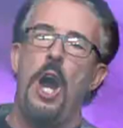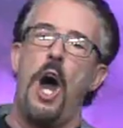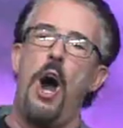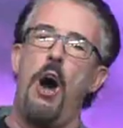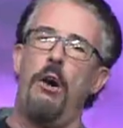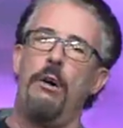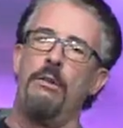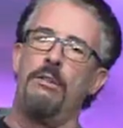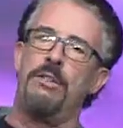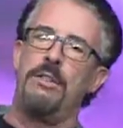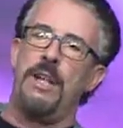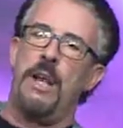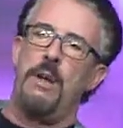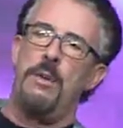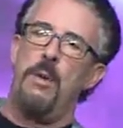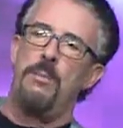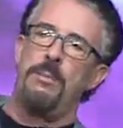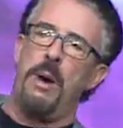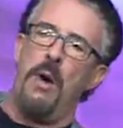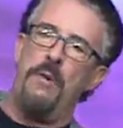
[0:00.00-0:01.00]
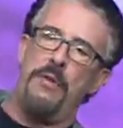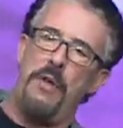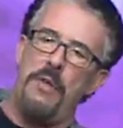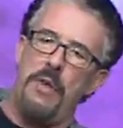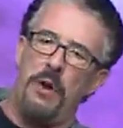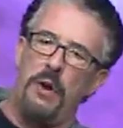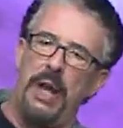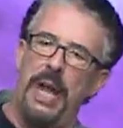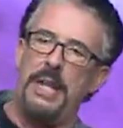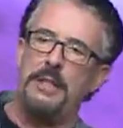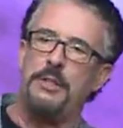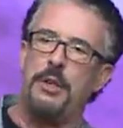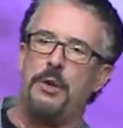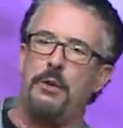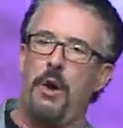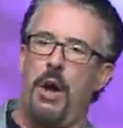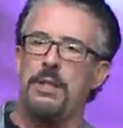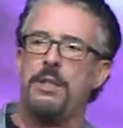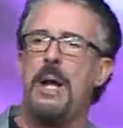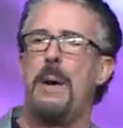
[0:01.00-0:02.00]
dogs, both of their legs
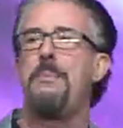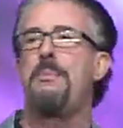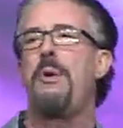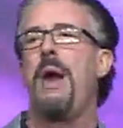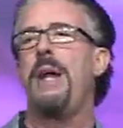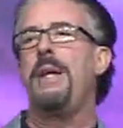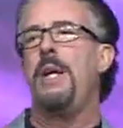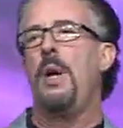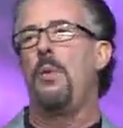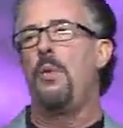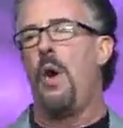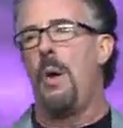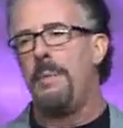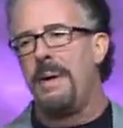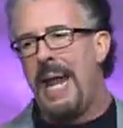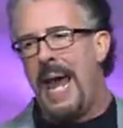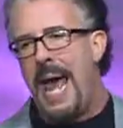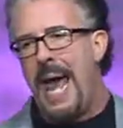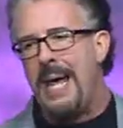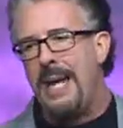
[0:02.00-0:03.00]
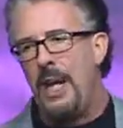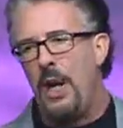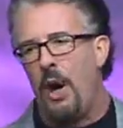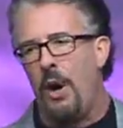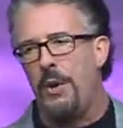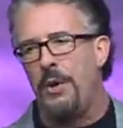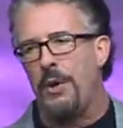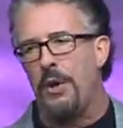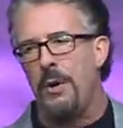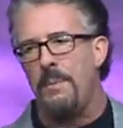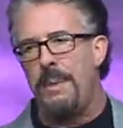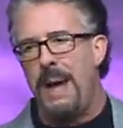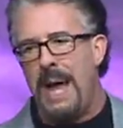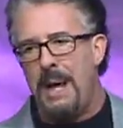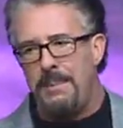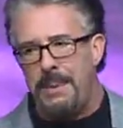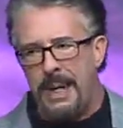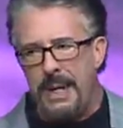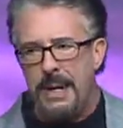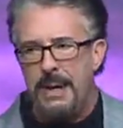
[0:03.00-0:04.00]
across, a pregnant woman hanging onto her
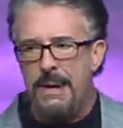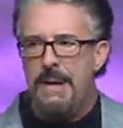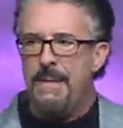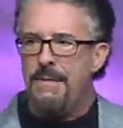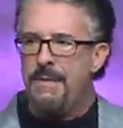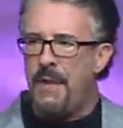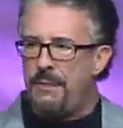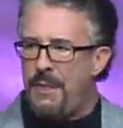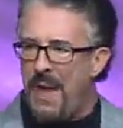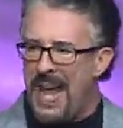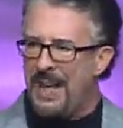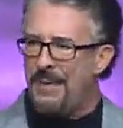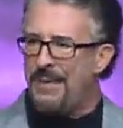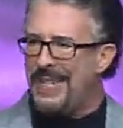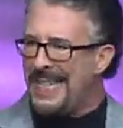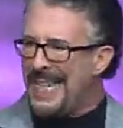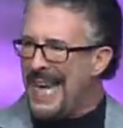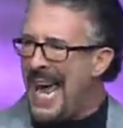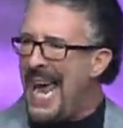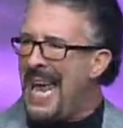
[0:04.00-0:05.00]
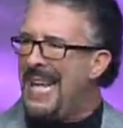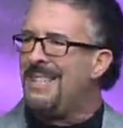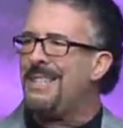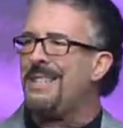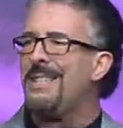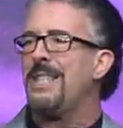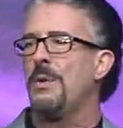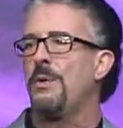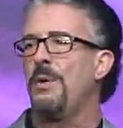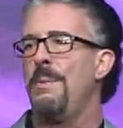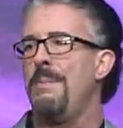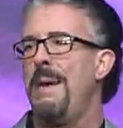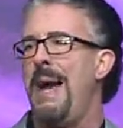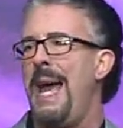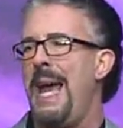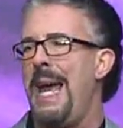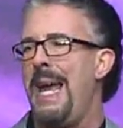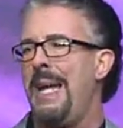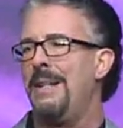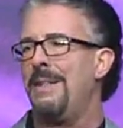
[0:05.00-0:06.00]
baby, that they have encased the
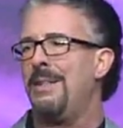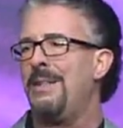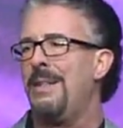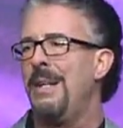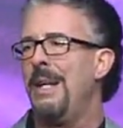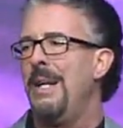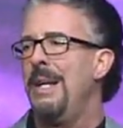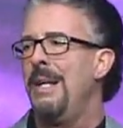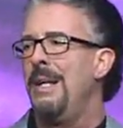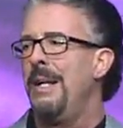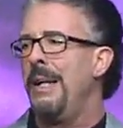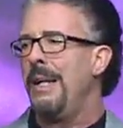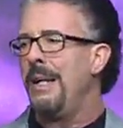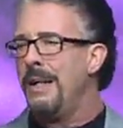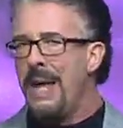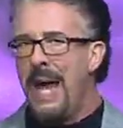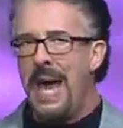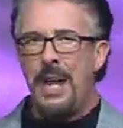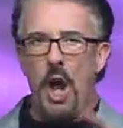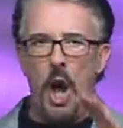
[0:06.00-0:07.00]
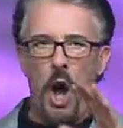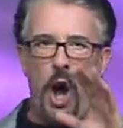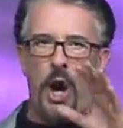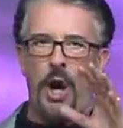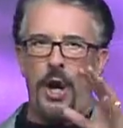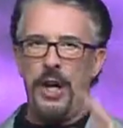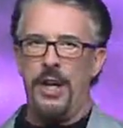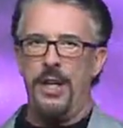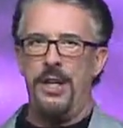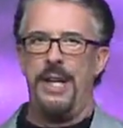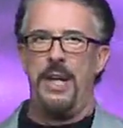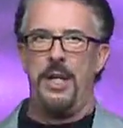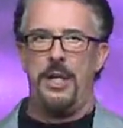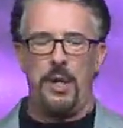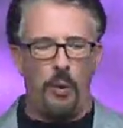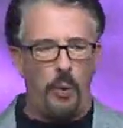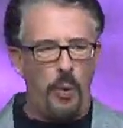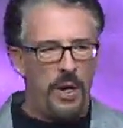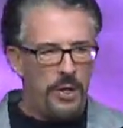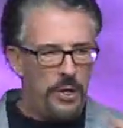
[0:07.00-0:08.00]
remains and hardened
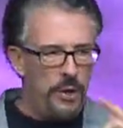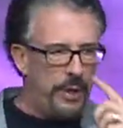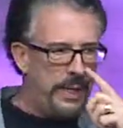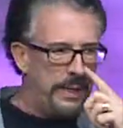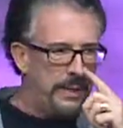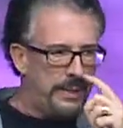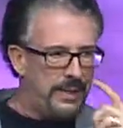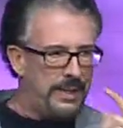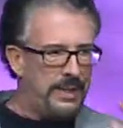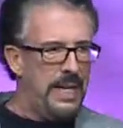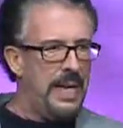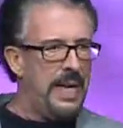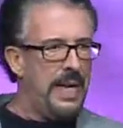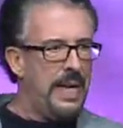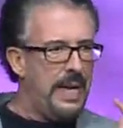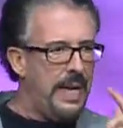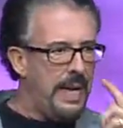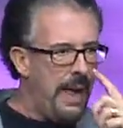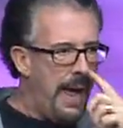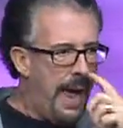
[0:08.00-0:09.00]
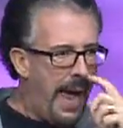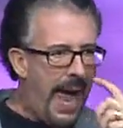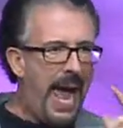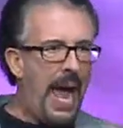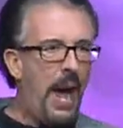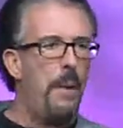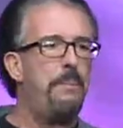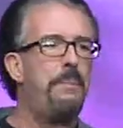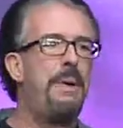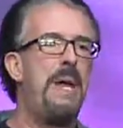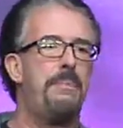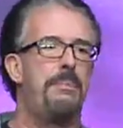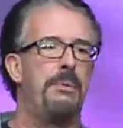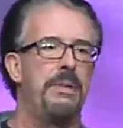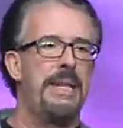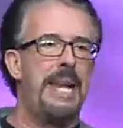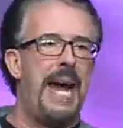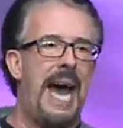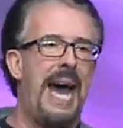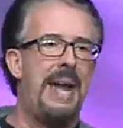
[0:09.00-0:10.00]
it to where you can see how
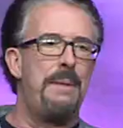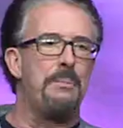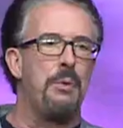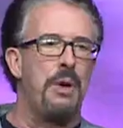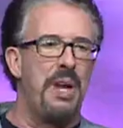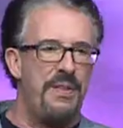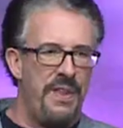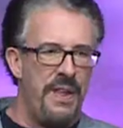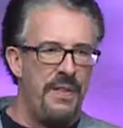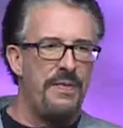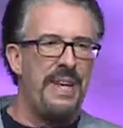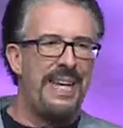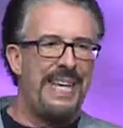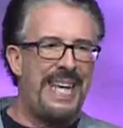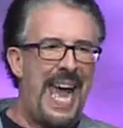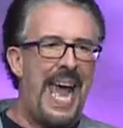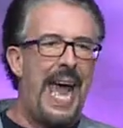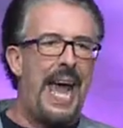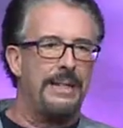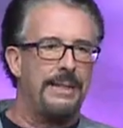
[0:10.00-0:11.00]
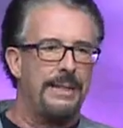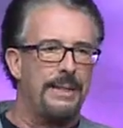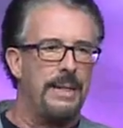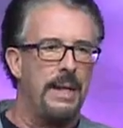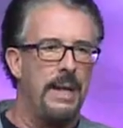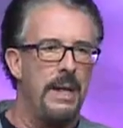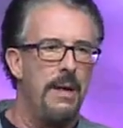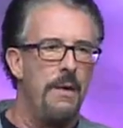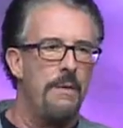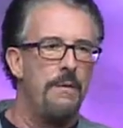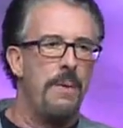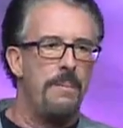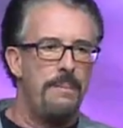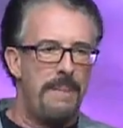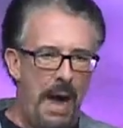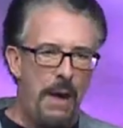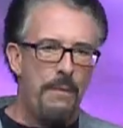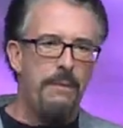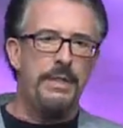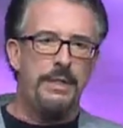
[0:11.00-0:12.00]
people died breathing the gas
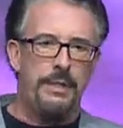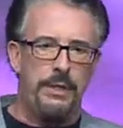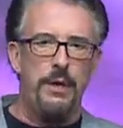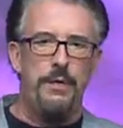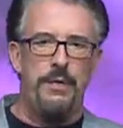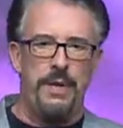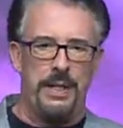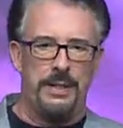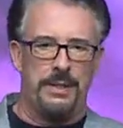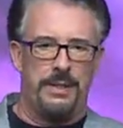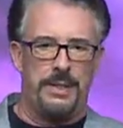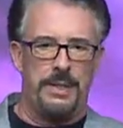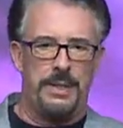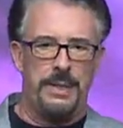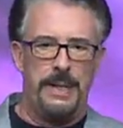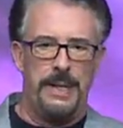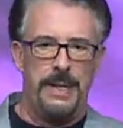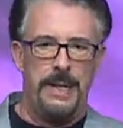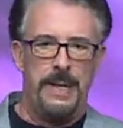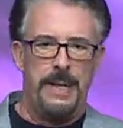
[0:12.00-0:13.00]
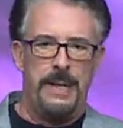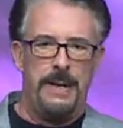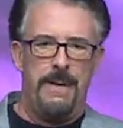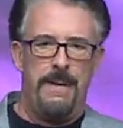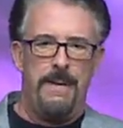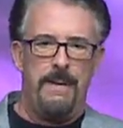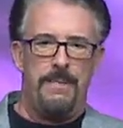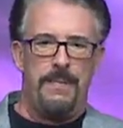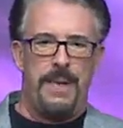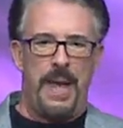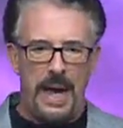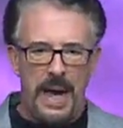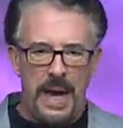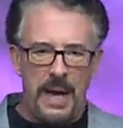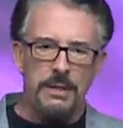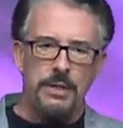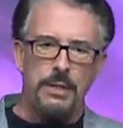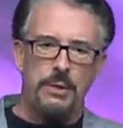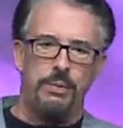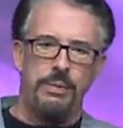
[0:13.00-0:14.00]
from Mount Vesuvius. Now,
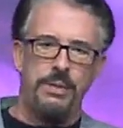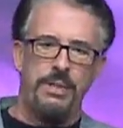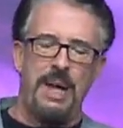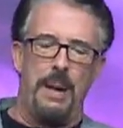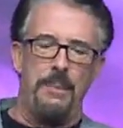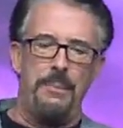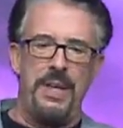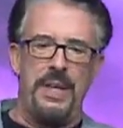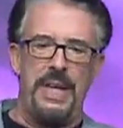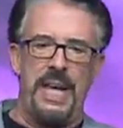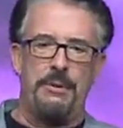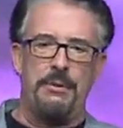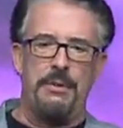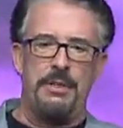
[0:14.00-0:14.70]
here's something